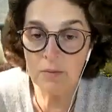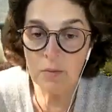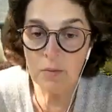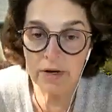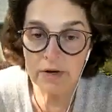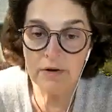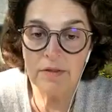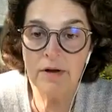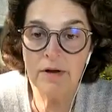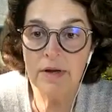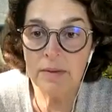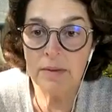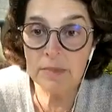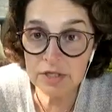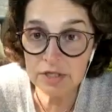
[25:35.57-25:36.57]
where their
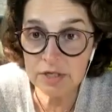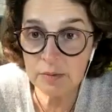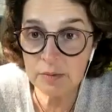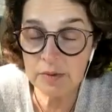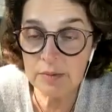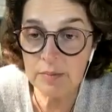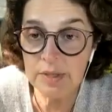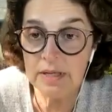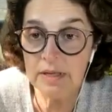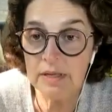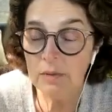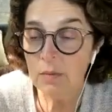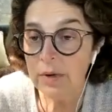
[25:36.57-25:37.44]
imaging would be,